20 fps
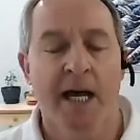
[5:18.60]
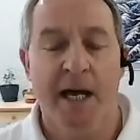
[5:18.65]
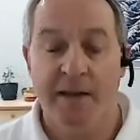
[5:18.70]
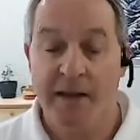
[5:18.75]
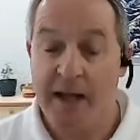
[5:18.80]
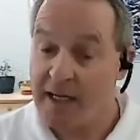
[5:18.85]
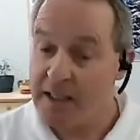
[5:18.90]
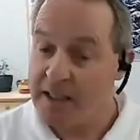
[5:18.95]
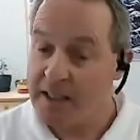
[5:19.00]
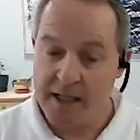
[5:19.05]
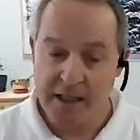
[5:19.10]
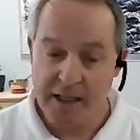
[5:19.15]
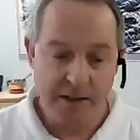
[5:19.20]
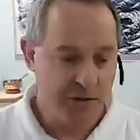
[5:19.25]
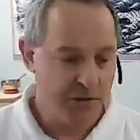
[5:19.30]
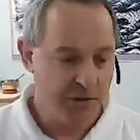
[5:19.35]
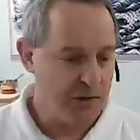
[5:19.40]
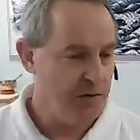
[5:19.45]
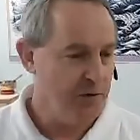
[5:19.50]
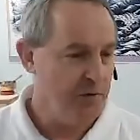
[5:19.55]
And that led
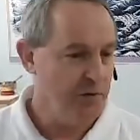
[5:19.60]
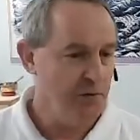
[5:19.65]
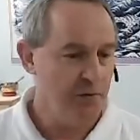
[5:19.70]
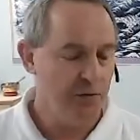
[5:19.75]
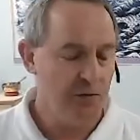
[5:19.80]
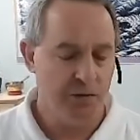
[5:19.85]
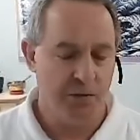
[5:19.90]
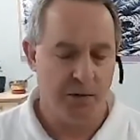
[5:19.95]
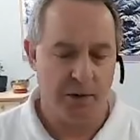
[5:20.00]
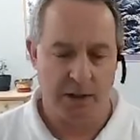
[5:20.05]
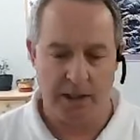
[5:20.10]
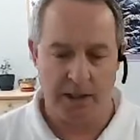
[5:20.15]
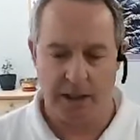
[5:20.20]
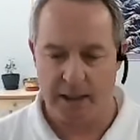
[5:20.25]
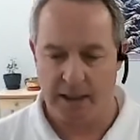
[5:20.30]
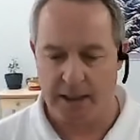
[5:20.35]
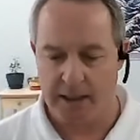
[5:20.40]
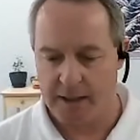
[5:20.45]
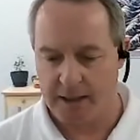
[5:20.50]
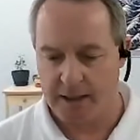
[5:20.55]
to,
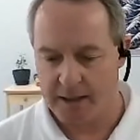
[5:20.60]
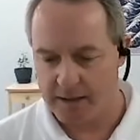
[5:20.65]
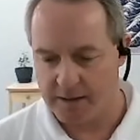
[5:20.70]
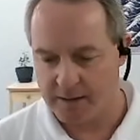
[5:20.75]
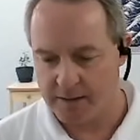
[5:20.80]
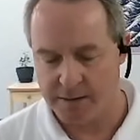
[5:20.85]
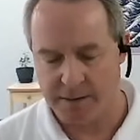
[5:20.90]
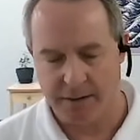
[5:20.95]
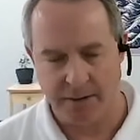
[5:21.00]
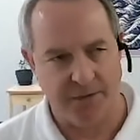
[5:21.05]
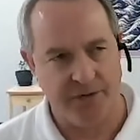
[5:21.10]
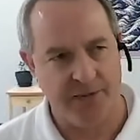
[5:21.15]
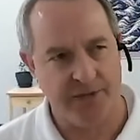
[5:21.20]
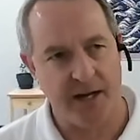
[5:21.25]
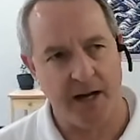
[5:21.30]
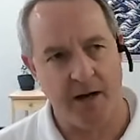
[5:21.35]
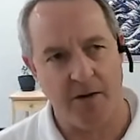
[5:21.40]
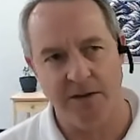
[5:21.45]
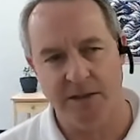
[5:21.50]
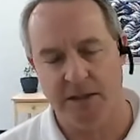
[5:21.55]
uh, you know,
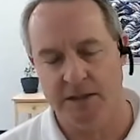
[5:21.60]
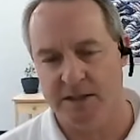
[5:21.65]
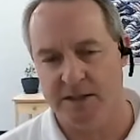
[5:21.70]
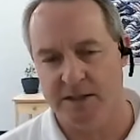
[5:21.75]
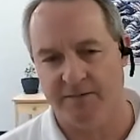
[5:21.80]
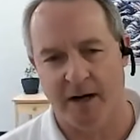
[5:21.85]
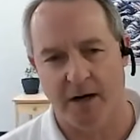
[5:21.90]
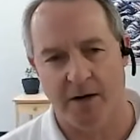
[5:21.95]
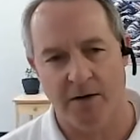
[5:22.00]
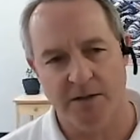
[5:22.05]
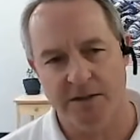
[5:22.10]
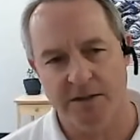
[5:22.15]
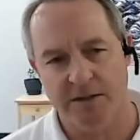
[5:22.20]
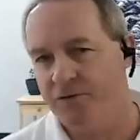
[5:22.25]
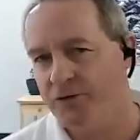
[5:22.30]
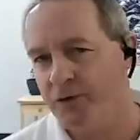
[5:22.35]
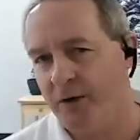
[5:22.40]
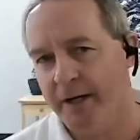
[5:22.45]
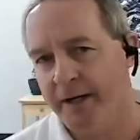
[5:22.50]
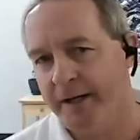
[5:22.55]
thousands of hours of
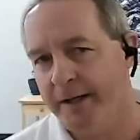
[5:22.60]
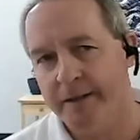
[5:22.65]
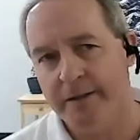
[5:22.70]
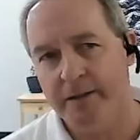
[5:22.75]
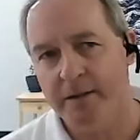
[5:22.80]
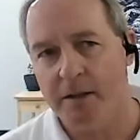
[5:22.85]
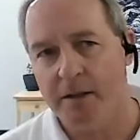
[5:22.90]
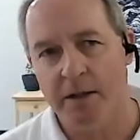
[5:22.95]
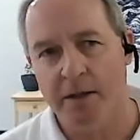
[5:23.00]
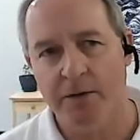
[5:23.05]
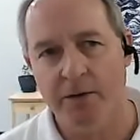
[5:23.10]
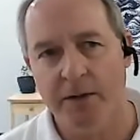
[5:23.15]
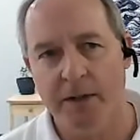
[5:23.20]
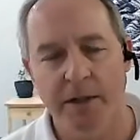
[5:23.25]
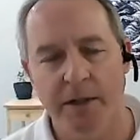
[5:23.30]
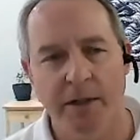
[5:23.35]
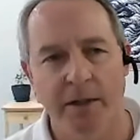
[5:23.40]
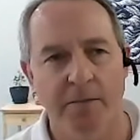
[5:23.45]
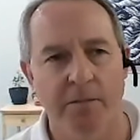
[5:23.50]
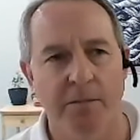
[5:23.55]
training under
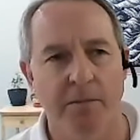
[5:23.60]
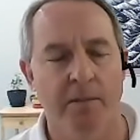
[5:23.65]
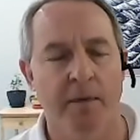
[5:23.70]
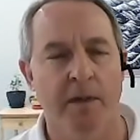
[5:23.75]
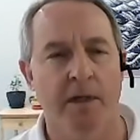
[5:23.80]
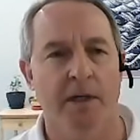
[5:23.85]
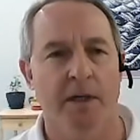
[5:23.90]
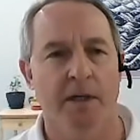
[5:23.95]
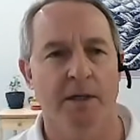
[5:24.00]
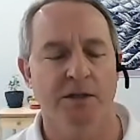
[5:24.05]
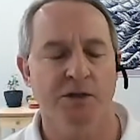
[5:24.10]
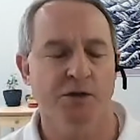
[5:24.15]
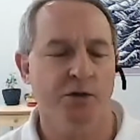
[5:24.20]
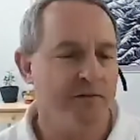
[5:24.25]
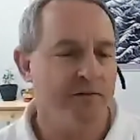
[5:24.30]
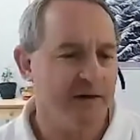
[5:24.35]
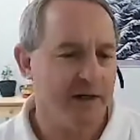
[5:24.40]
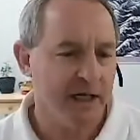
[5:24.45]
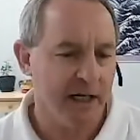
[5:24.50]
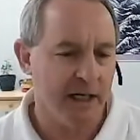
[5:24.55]
him, uh,
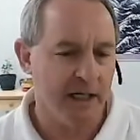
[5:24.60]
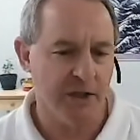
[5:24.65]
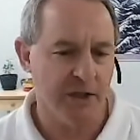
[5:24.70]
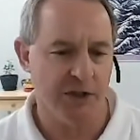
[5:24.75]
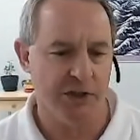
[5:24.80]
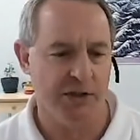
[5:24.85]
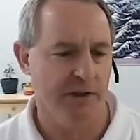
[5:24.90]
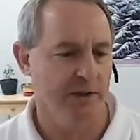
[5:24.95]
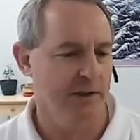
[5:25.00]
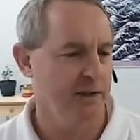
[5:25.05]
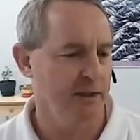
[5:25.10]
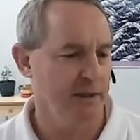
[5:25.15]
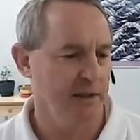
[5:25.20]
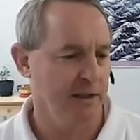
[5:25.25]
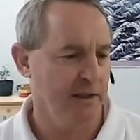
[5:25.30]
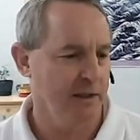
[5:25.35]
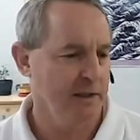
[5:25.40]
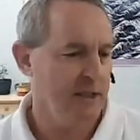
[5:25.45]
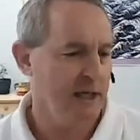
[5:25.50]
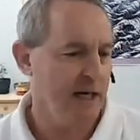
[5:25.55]
certification
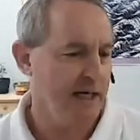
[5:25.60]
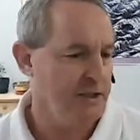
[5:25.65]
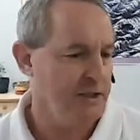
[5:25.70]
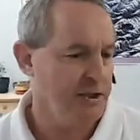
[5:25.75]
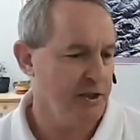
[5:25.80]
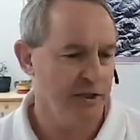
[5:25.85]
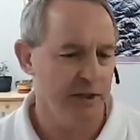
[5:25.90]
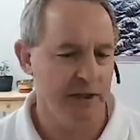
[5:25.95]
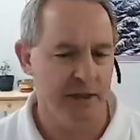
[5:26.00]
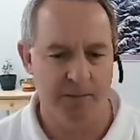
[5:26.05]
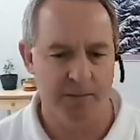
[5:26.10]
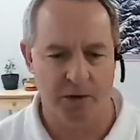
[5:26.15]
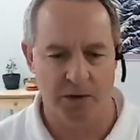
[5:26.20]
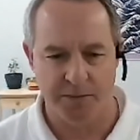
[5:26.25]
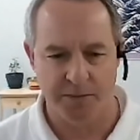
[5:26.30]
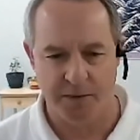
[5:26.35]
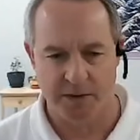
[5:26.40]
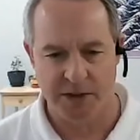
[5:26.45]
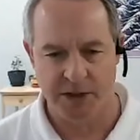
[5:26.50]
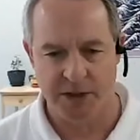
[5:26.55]
in Tai Chi and
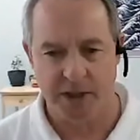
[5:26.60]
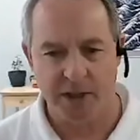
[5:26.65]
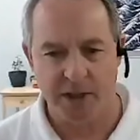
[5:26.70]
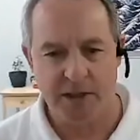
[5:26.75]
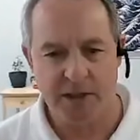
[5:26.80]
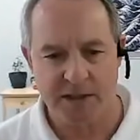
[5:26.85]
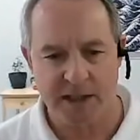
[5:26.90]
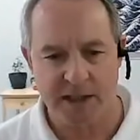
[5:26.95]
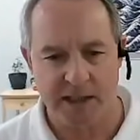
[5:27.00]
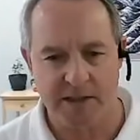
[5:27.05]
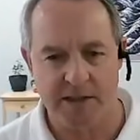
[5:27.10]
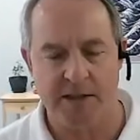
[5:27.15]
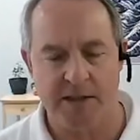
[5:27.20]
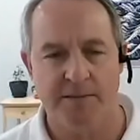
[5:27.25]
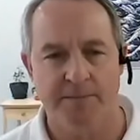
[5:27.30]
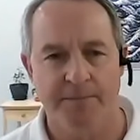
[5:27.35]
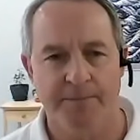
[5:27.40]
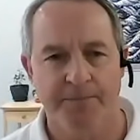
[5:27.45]
multiple Qigong sets.